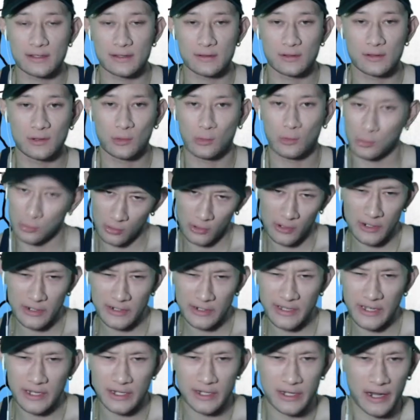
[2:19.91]

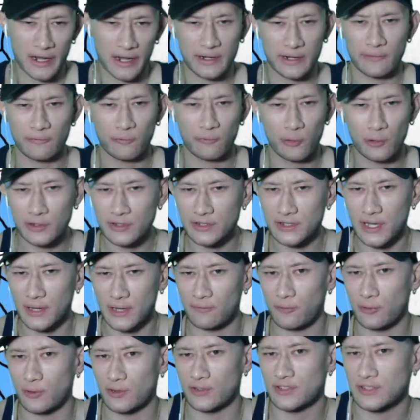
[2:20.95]
quarantine kind of forced it
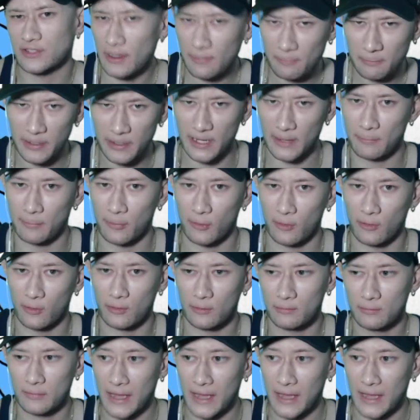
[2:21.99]
for some people,